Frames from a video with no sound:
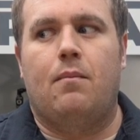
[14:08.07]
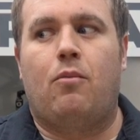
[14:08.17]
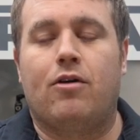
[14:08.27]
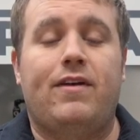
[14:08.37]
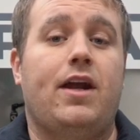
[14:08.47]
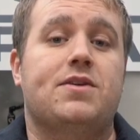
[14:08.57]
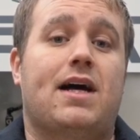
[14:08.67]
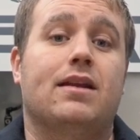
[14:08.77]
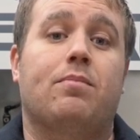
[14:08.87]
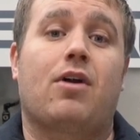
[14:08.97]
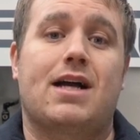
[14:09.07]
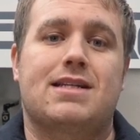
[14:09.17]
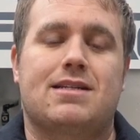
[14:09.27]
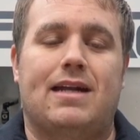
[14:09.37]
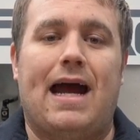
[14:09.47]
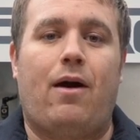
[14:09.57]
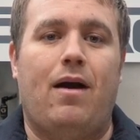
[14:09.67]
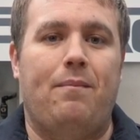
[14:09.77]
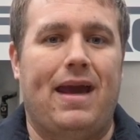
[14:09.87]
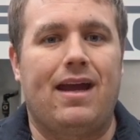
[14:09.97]
videos on the process on how
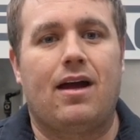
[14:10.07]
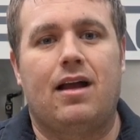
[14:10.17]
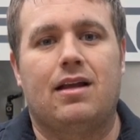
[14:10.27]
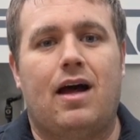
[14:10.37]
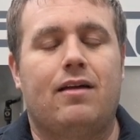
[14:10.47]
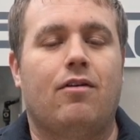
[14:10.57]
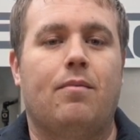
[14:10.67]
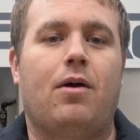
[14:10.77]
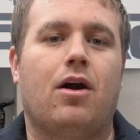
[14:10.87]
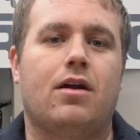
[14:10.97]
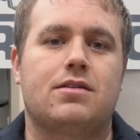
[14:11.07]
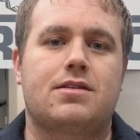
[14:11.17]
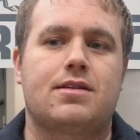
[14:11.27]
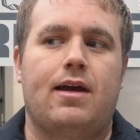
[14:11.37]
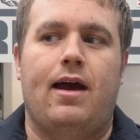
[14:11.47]
I make a lot of our parts,